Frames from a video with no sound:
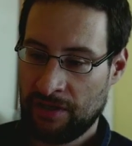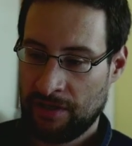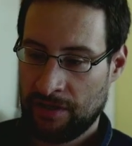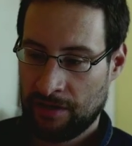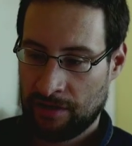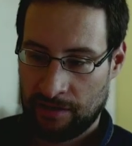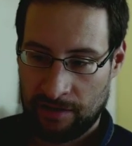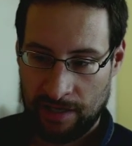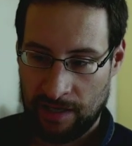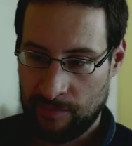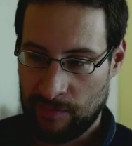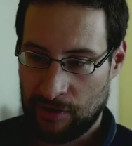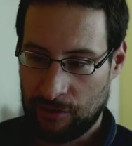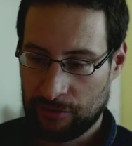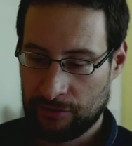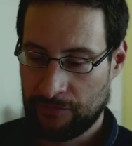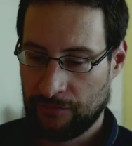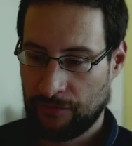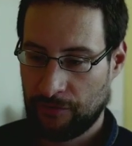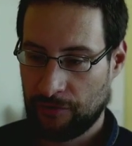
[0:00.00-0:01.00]
came
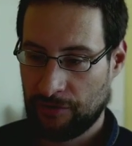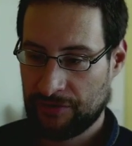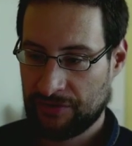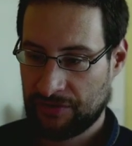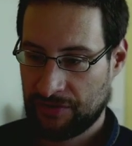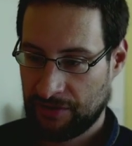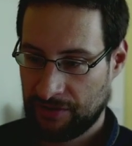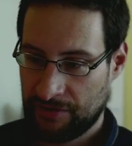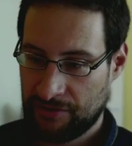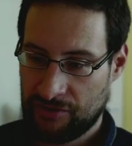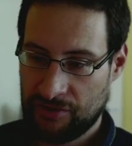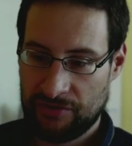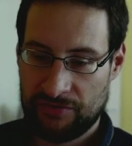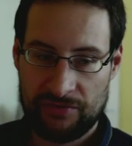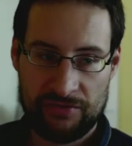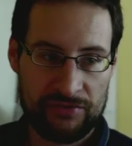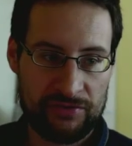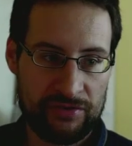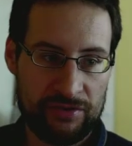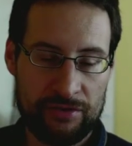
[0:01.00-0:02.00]
out first at
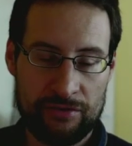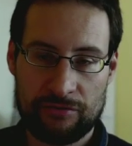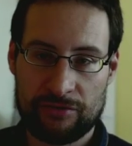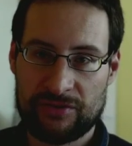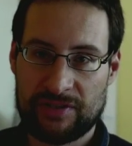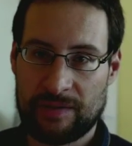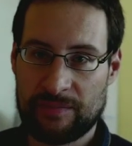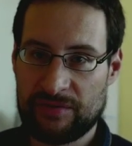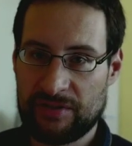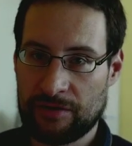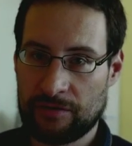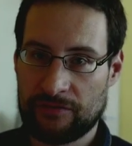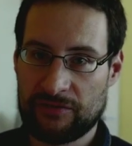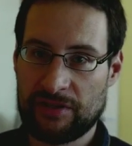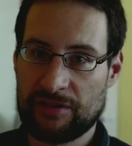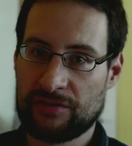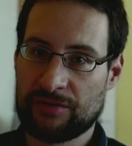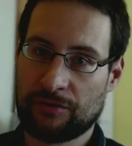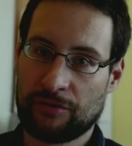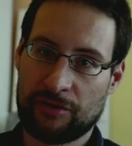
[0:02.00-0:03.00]
GCC or something of
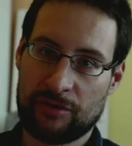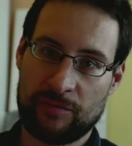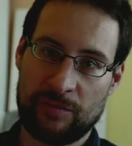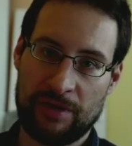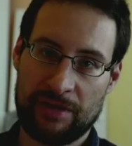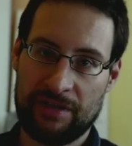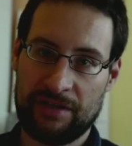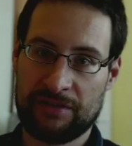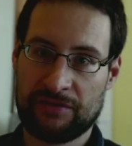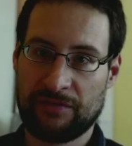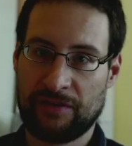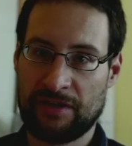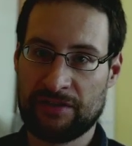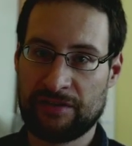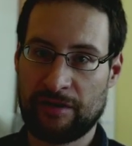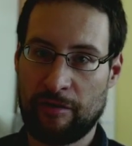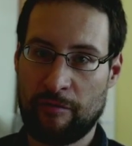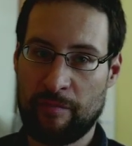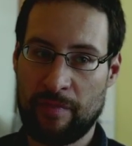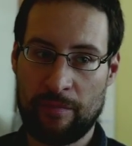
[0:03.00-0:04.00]
that sort, but as far as
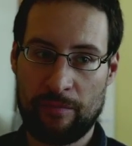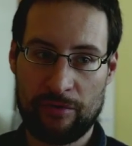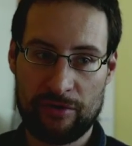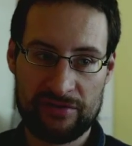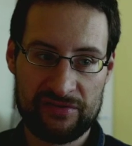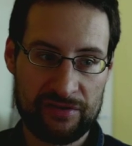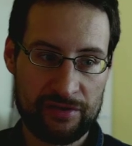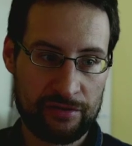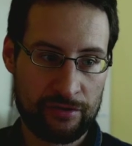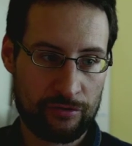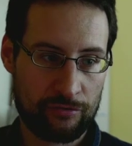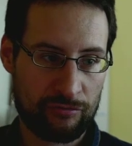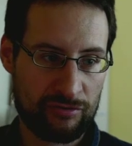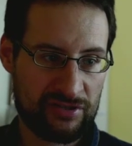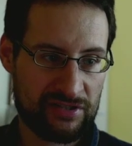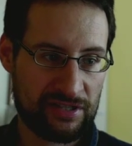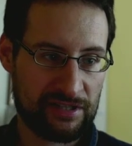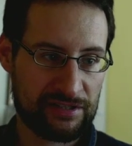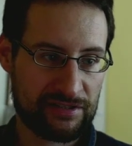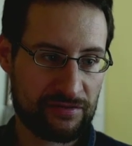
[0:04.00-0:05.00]
I remember the
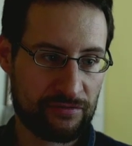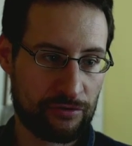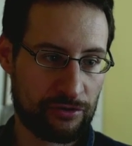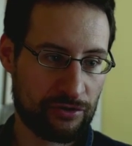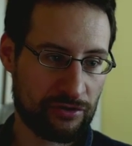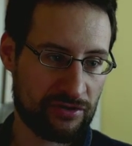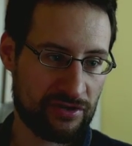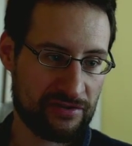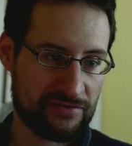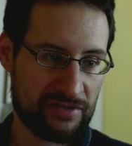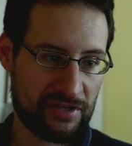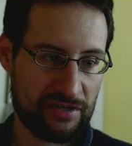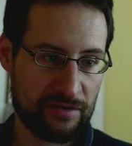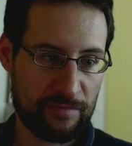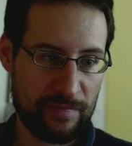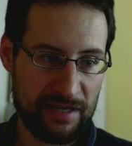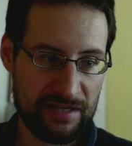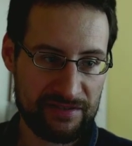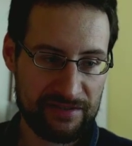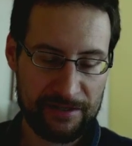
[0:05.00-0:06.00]
results were not that
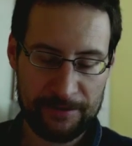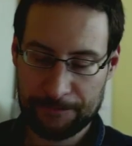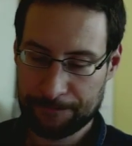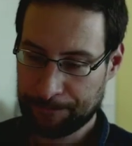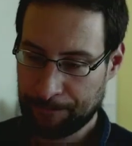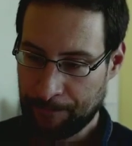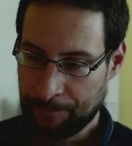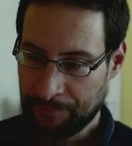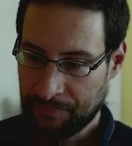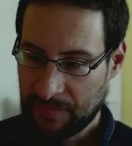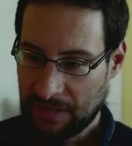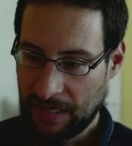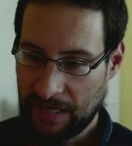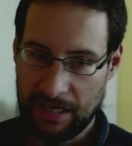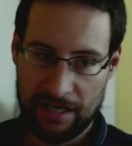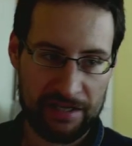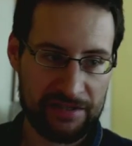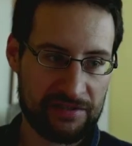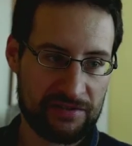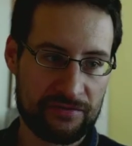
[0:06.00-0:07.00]
amazing,
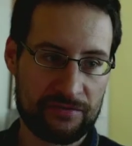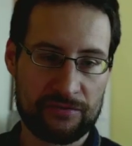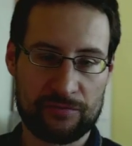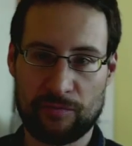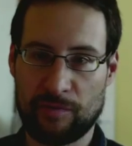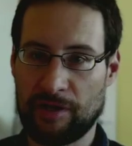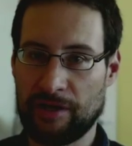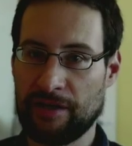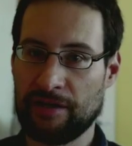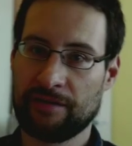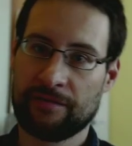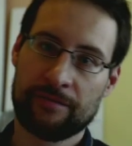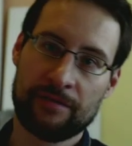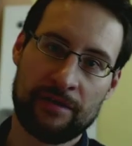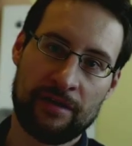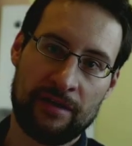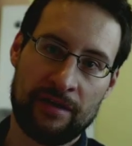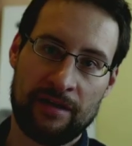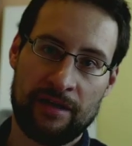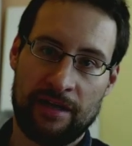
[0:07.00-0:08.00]
and this is why,
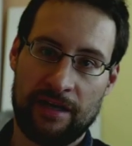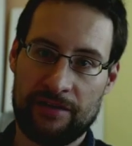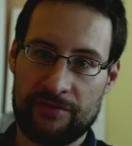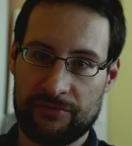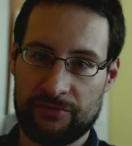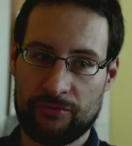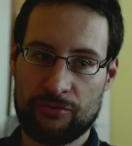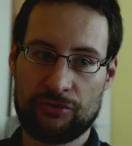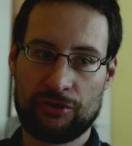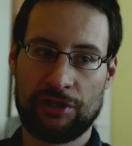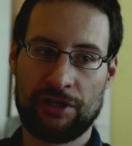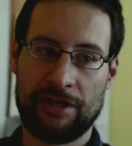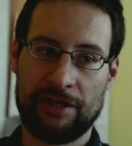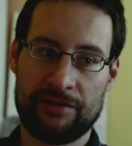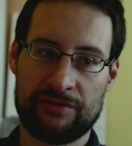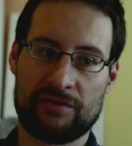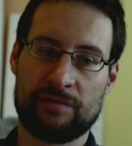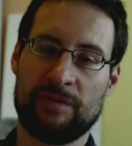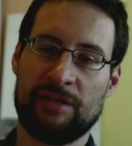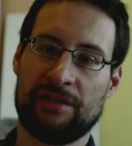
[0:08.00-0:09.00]
as usual, I
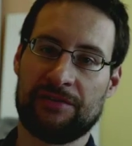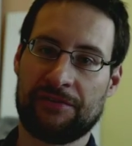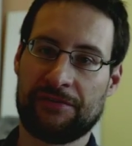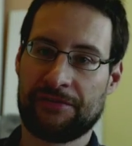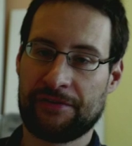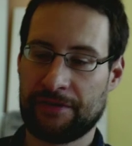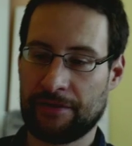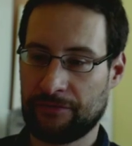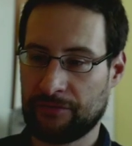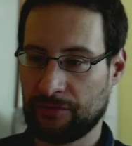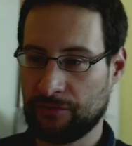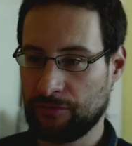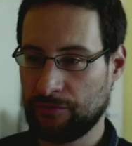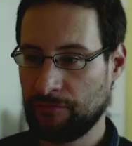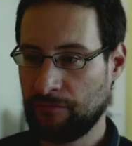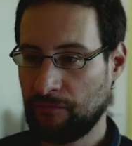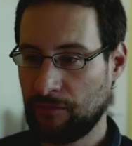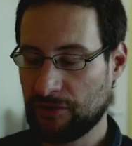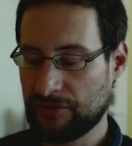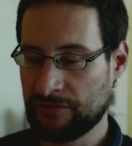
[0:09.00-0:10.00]
had so many other stuff to do,
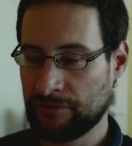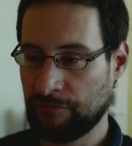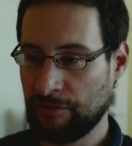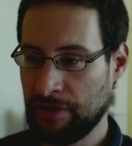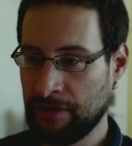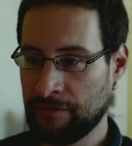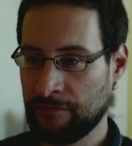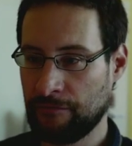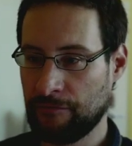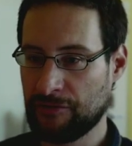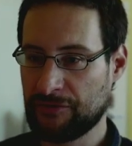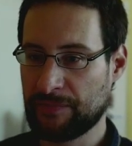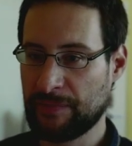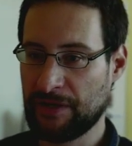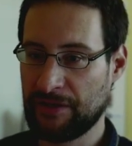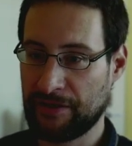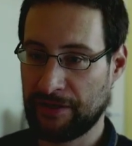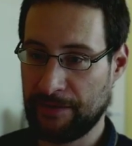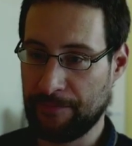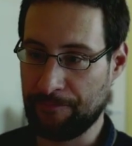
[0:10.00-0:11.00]
wasn't really worth my
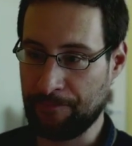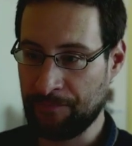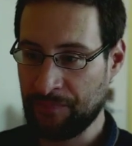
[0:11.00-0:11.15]
time.